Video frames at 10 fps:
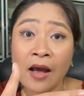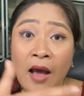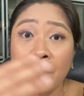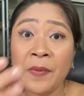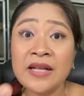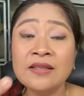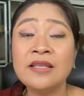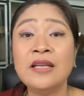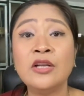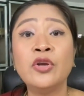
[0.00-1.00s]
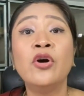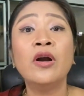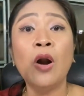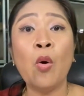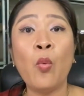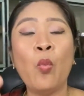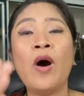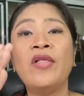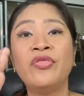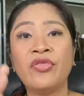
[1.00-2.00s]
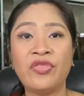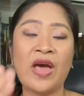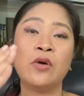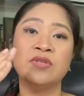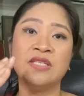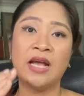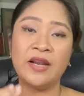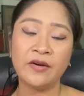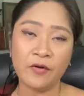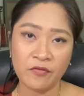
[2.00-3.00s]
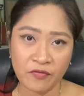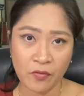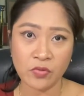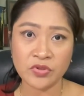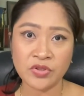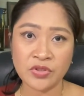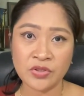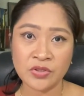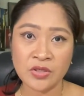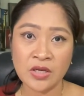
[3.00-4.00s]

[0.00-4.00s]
up until your 1,000 votes.